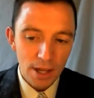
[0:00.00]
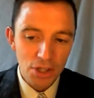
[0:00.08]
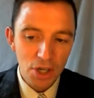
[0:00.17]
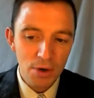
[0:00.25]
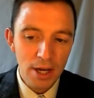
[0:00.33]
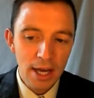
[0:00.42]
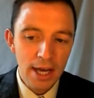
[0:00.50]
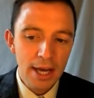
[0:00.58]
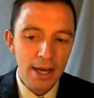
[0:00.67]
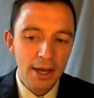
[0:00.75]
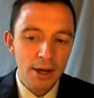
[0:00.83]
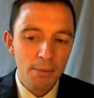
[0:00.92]
So
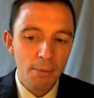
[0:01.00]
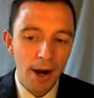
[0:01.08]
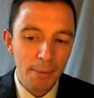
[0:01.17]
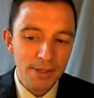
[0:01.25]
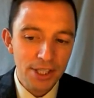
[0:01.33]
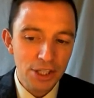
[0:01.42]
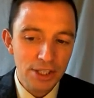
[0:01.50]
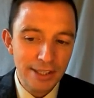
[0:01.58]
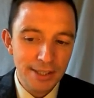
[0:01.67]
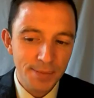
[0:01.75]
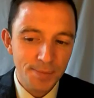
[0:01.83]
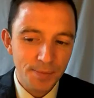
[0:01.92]
prepositions,